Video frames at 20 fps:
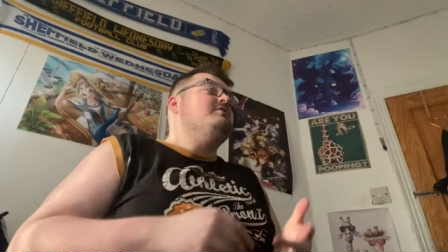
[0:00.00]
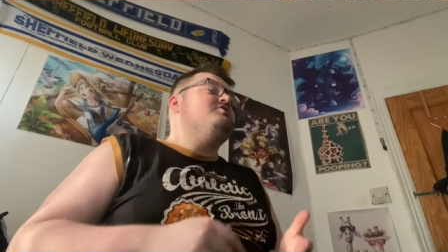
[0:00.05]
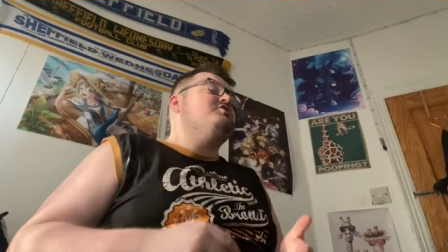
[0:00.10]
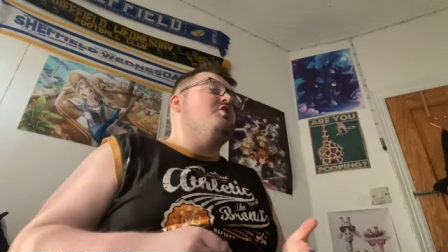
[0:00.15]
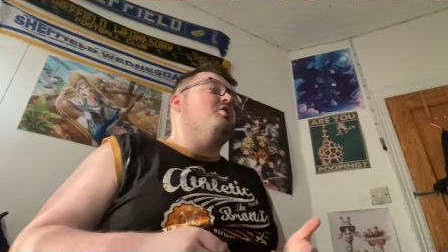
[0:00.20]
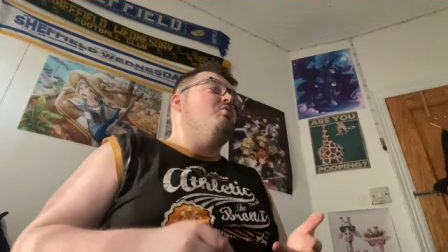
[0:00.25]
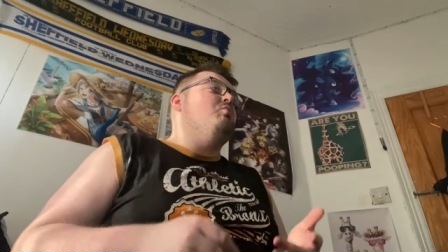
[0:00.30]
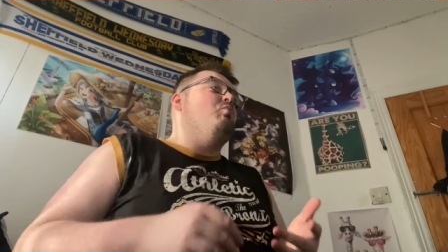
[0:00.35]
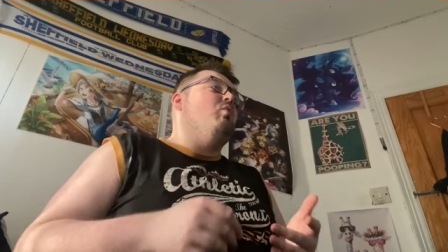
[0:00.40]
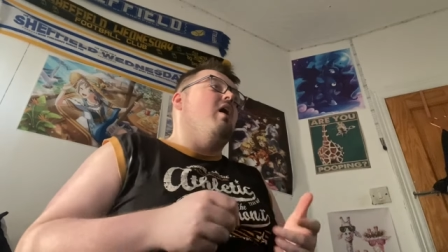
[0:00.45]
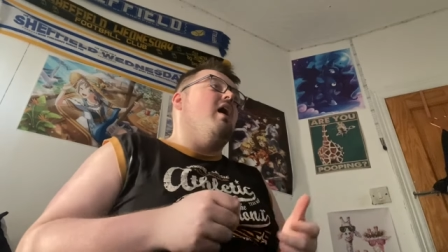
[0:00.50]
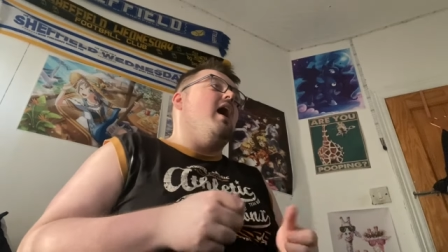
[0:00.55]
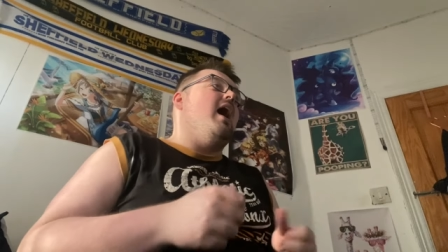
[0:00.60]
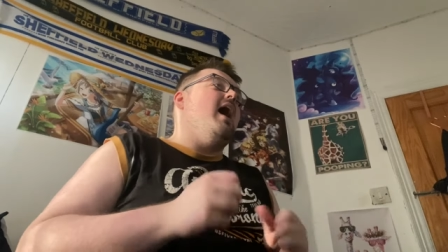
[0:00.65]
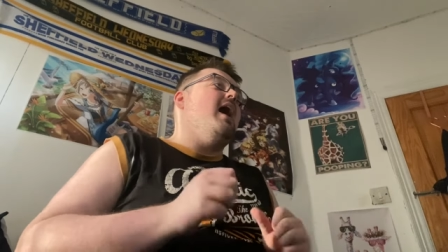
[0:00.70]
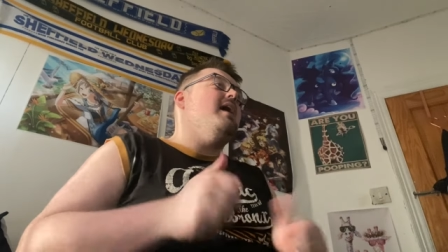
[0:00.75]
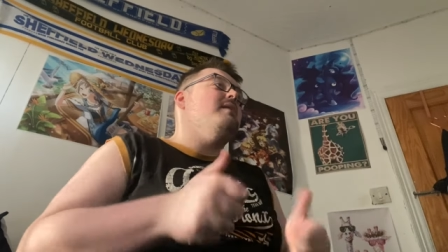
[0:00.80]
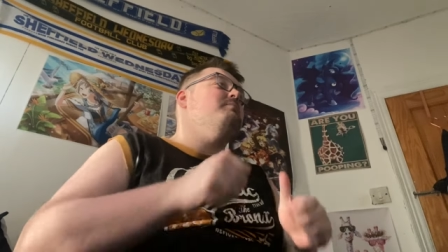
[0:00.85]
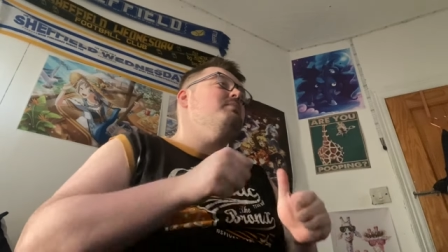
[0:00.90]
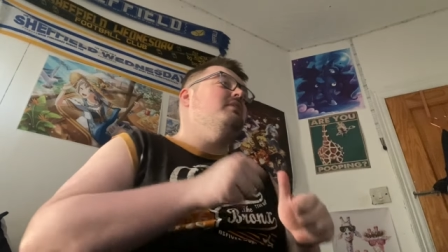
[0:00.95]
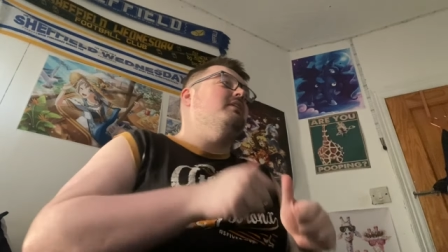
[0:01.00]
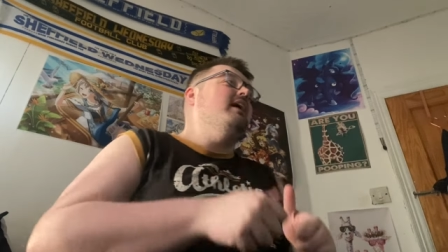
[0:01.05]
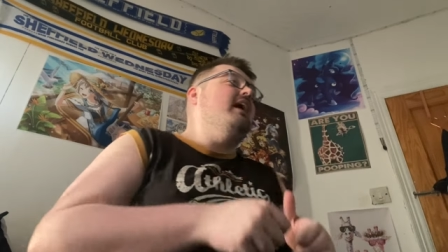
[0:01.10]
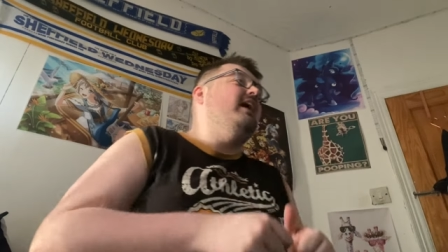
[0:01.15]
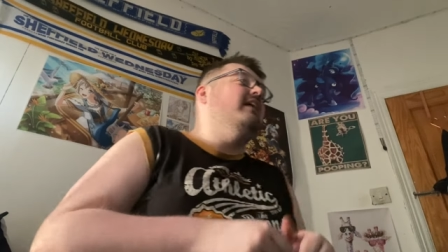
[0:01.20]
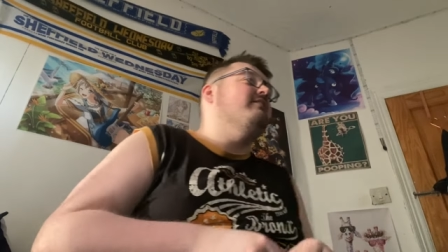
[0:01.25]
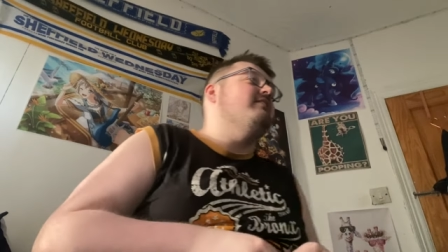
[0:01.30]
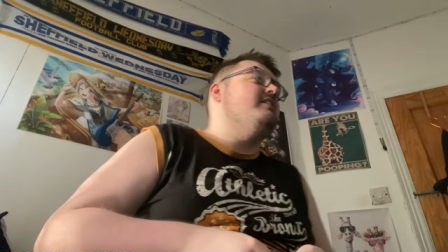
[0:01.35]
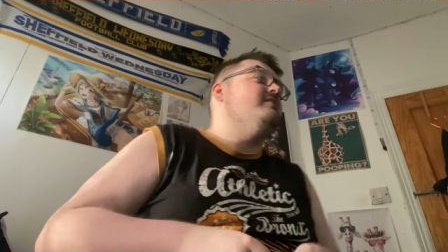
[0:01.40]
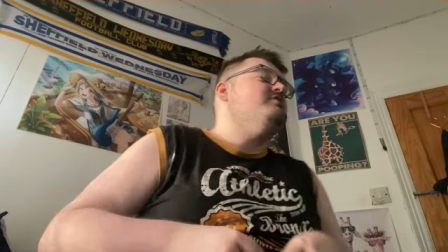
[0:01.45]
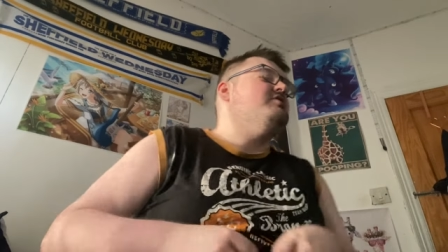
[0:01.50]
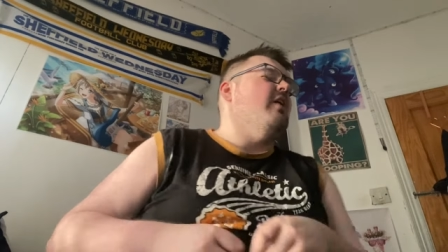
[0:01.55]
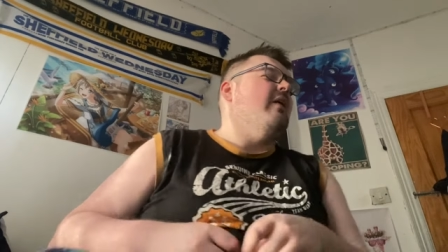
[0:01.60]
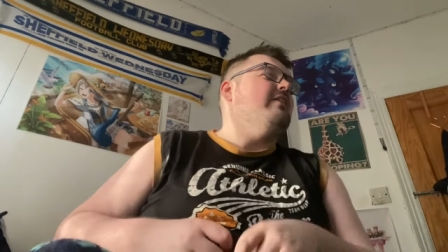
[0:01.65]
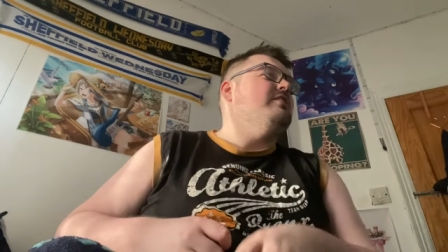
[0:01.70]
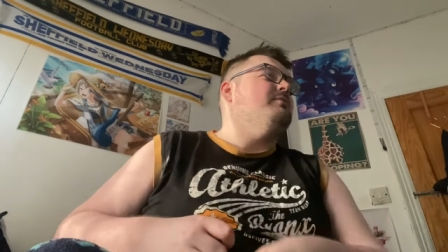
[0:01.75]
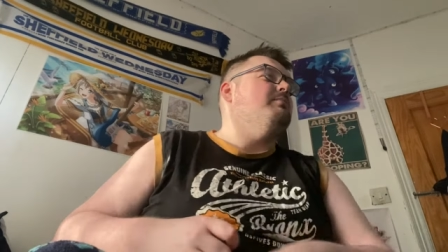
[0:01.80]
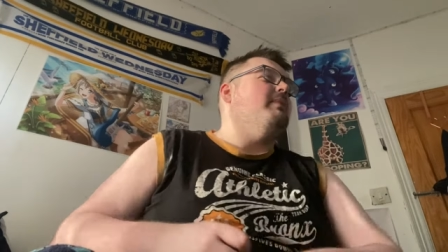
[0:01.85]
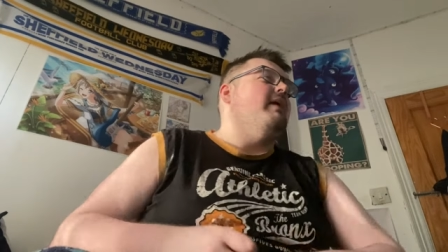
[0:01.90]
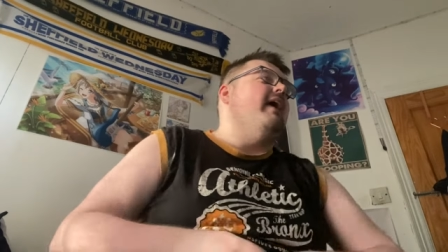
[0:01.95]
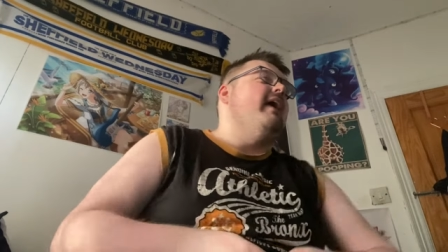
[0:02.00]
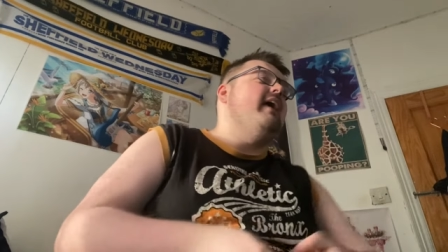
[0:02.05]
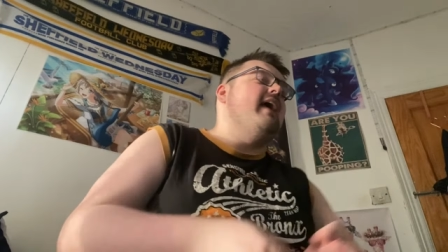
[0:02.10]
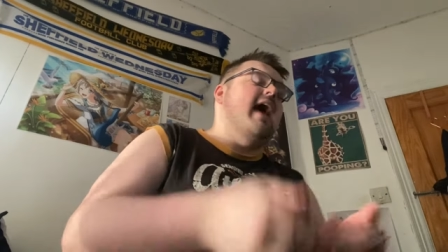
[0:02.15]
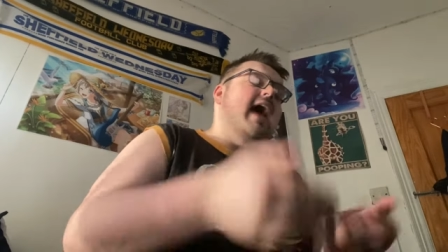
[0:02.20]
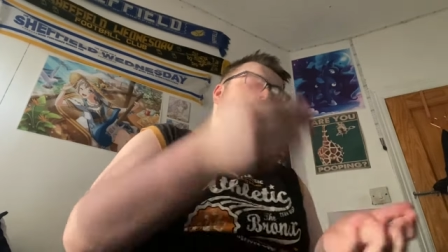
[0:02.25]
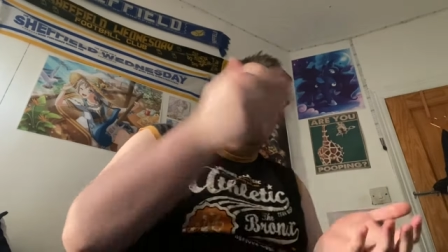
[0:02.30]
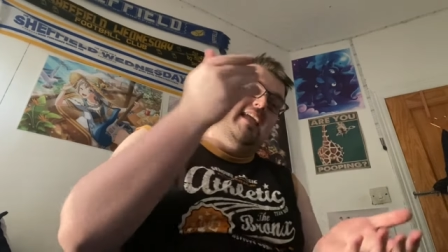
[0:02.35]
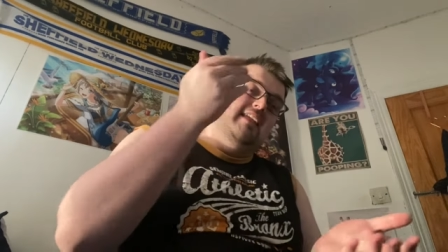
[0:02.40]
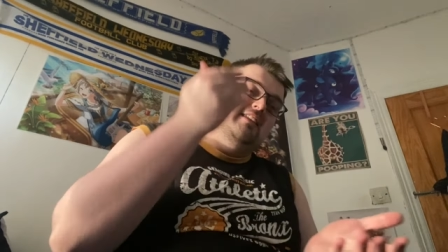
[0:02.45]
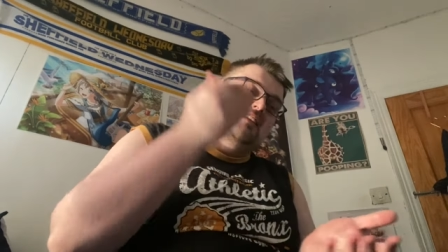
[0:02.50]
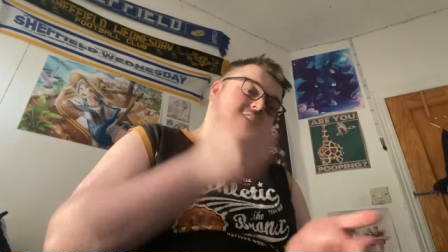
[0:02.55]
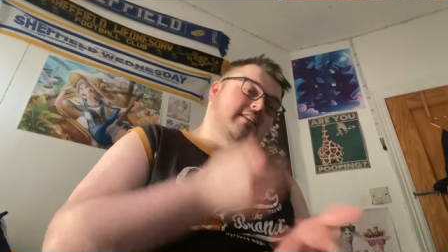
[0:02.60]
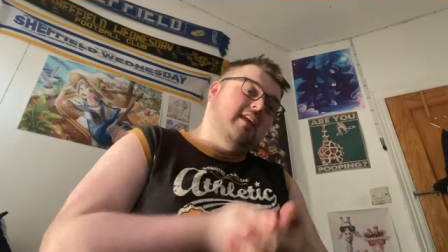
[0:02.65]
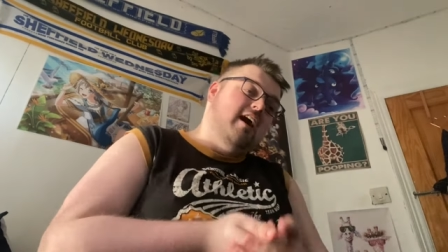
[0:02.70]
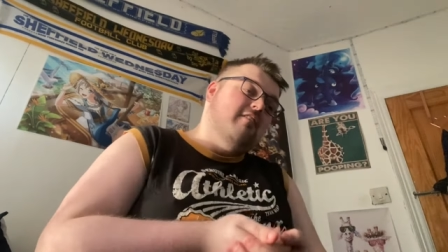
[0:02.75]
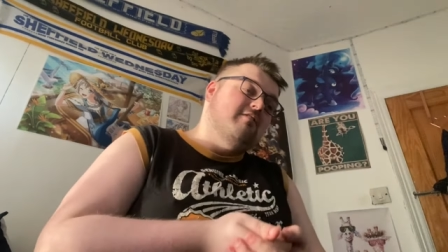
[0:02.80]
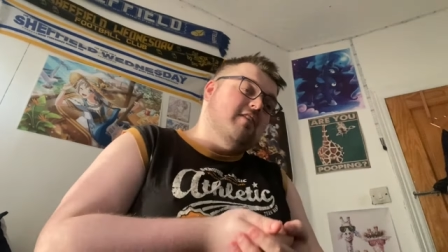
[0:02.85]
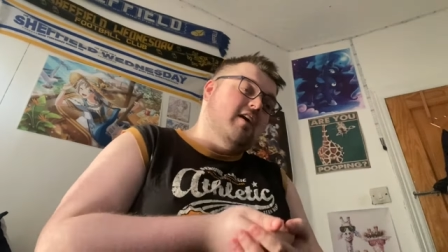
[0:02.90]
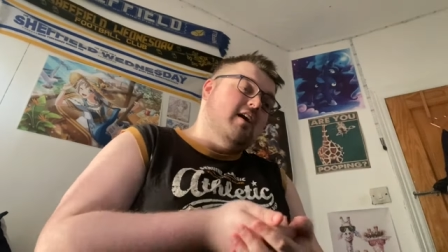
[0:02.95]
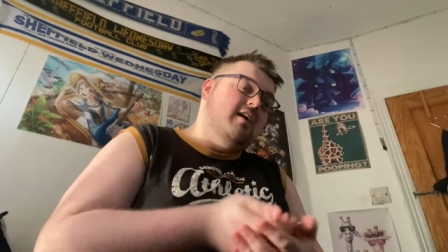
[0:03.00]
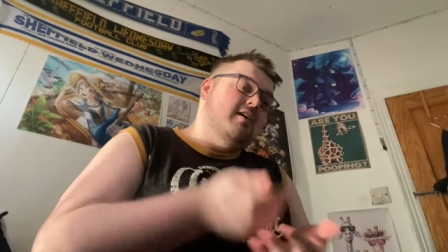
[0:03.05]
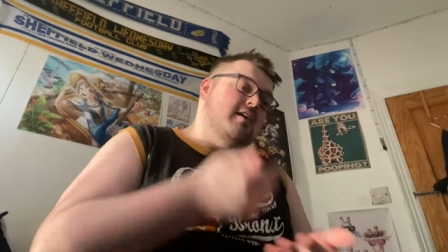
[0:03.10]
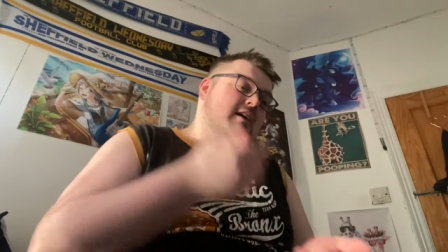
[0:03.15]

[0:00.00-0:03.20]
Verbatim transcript: to what I believe is going to be another